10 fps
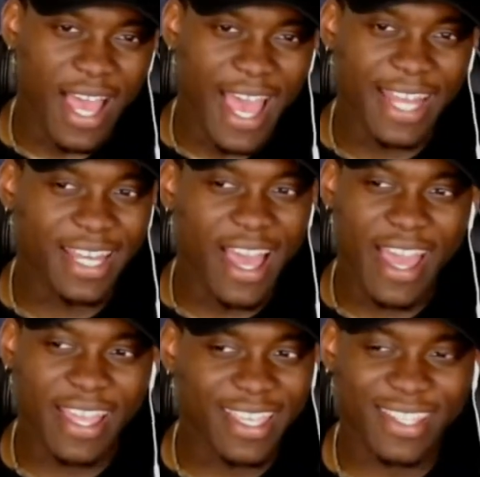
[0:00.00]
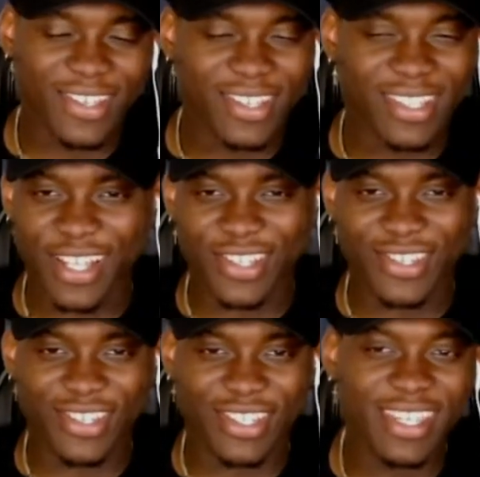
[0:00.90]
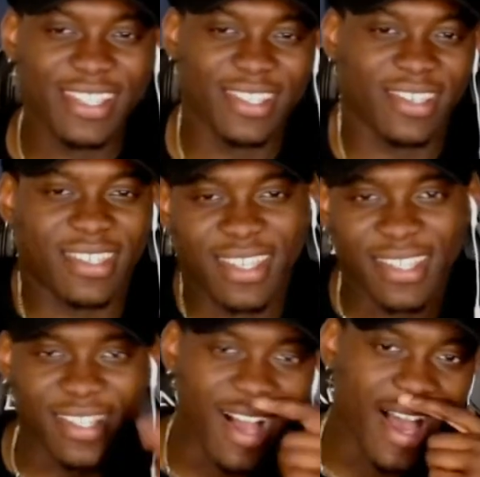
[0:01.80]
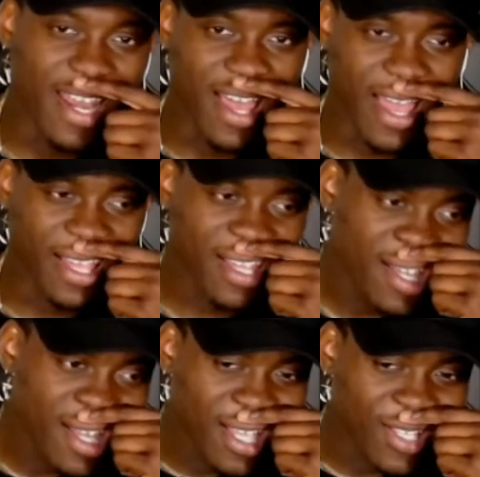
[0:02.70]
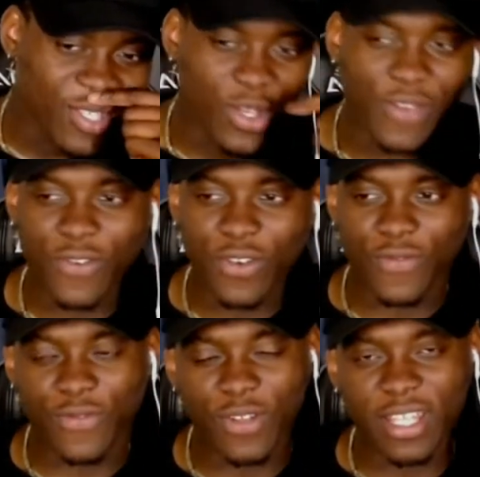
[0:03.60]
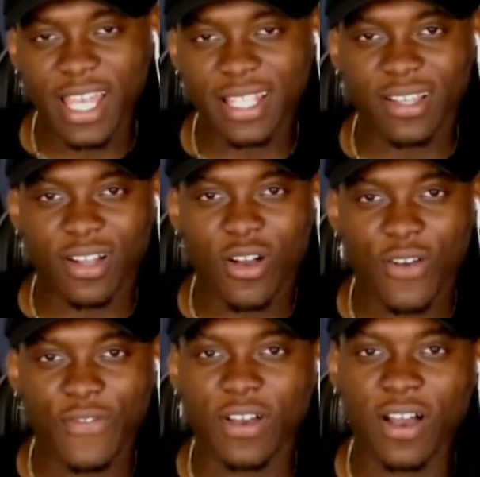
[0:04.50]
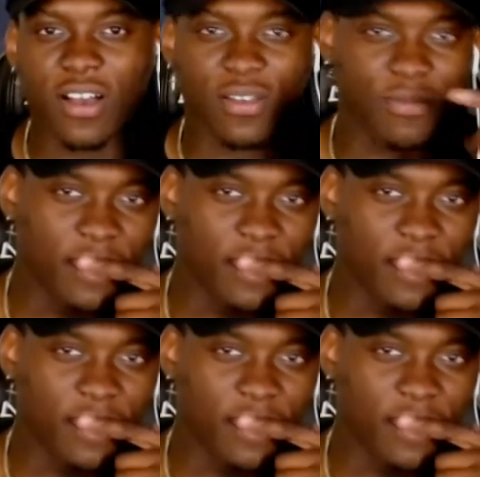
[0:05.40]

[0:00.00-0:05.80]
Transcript: And like, it's just like, Jesus, this guy, like, Soifon fully had to cut off her arm.